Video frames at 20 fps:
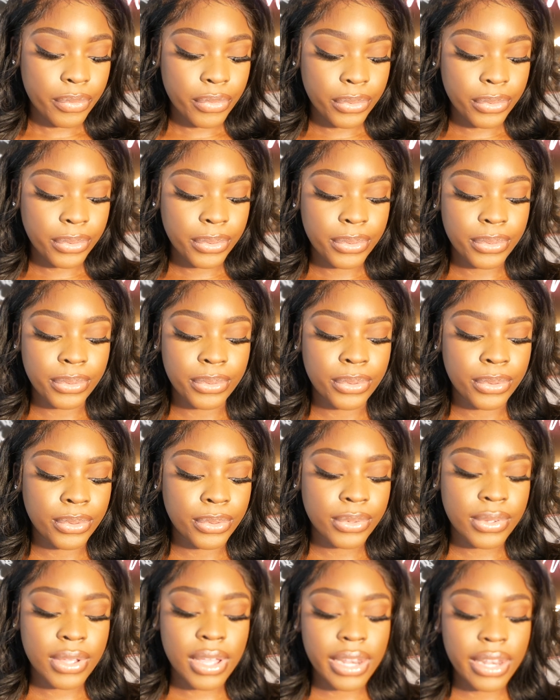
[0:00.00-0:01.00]

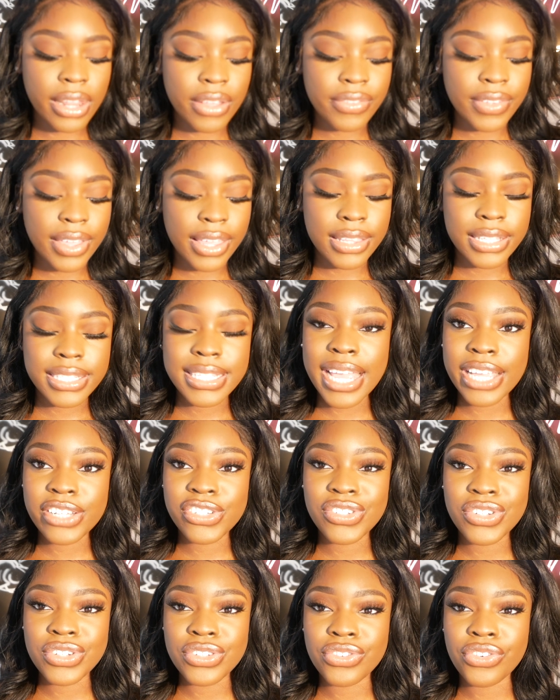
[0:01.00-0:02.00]
Ooh, I love it. The
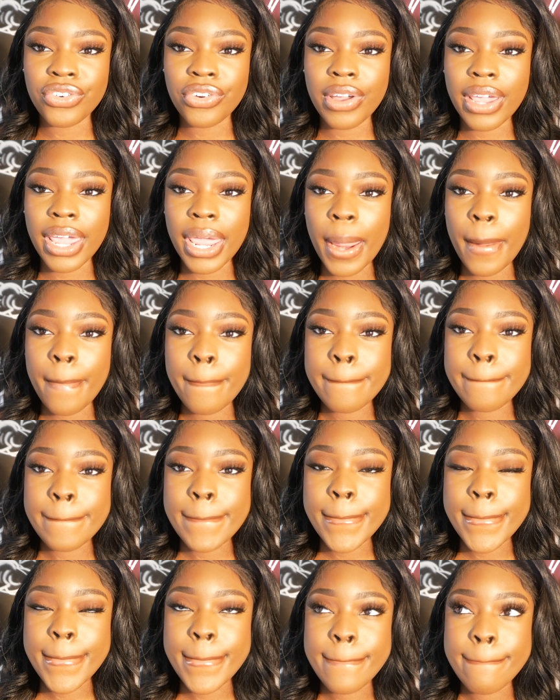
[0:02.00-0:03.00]
texture is great.
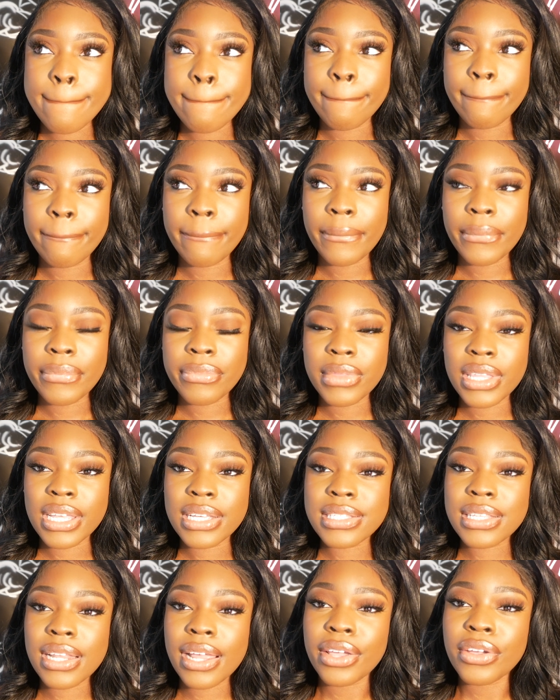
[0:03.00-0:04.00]

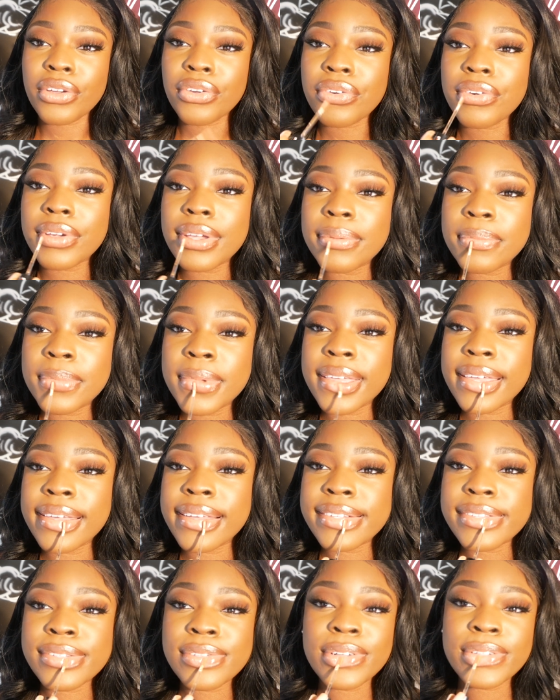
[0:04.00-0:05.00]
It's like creamy,
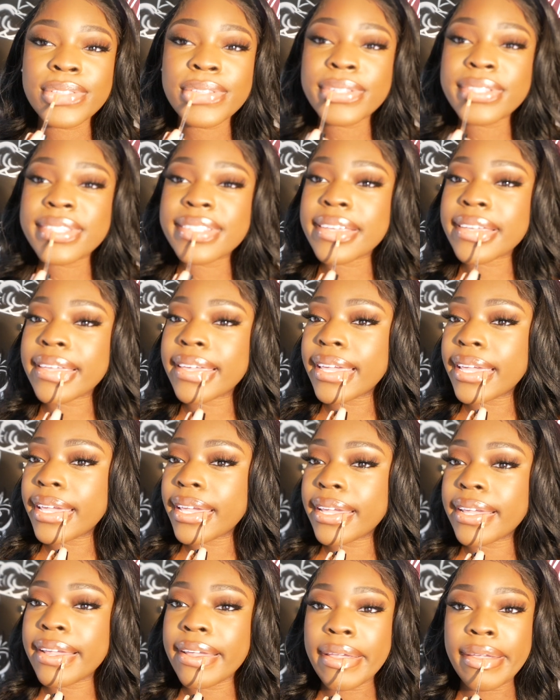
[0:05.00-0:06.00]
it's not too
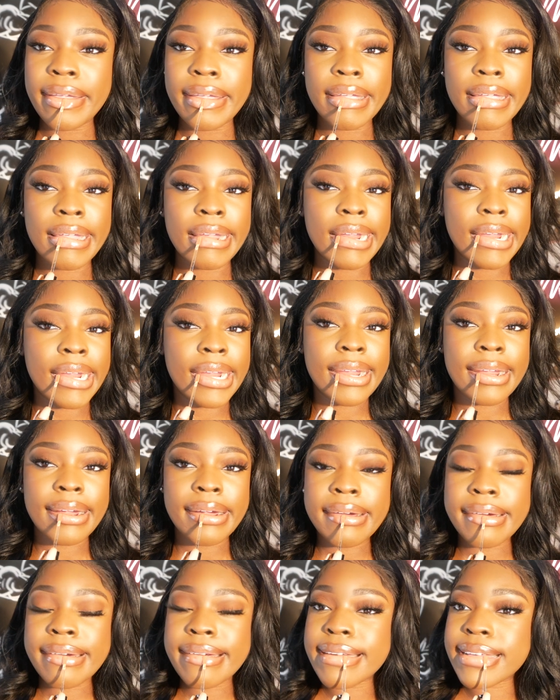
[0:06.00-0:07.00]
sticky.
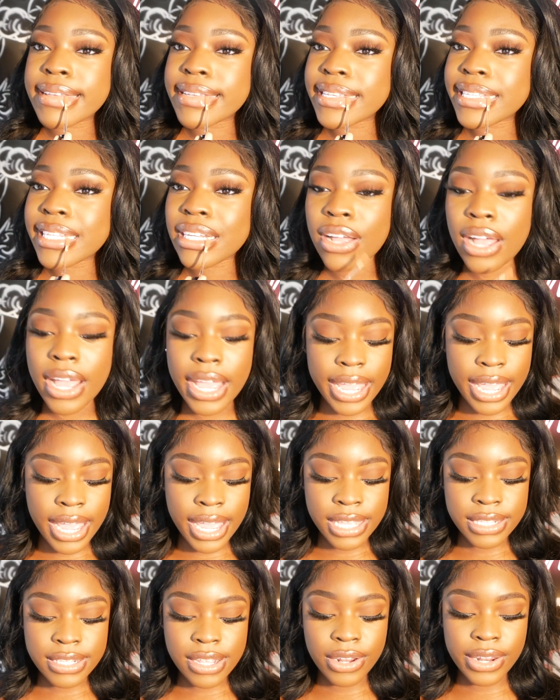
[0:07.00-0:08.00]
This is
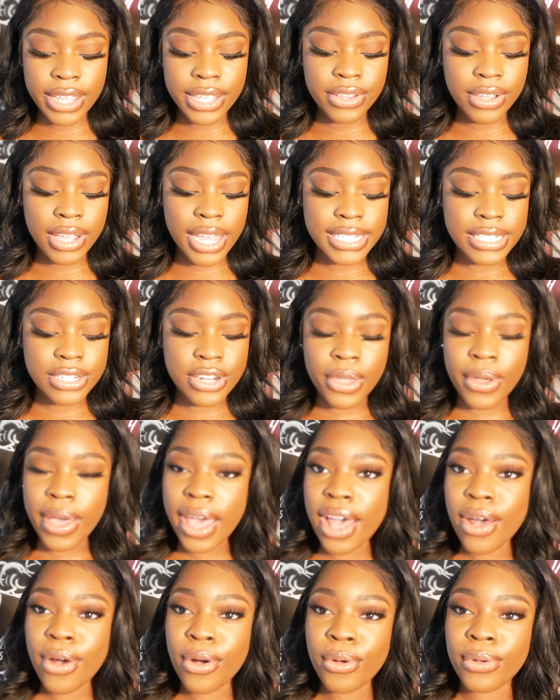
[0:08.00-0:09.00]
nice. I'll let you guys know
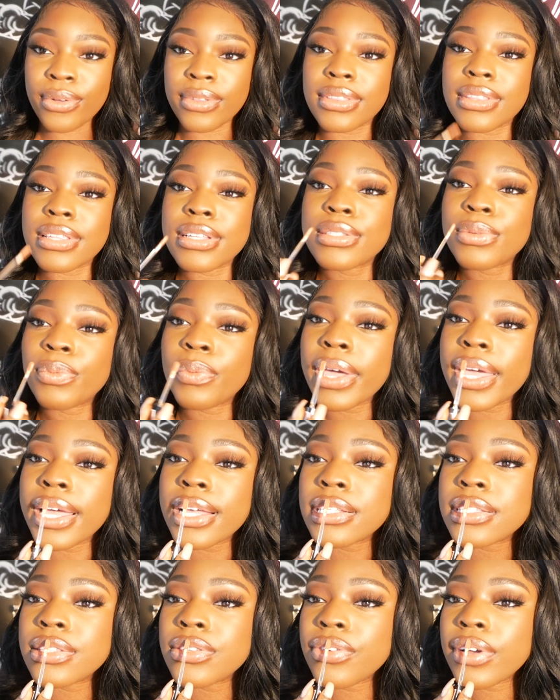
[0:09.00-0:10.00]
how this
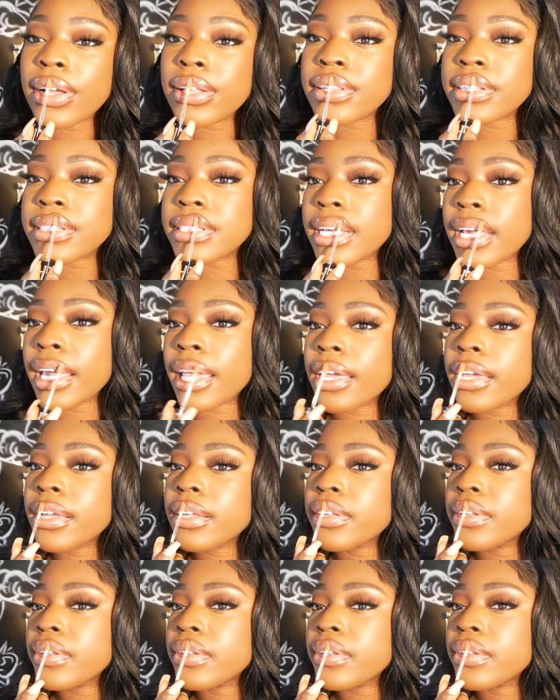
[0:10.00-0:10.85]
wears throughout the day.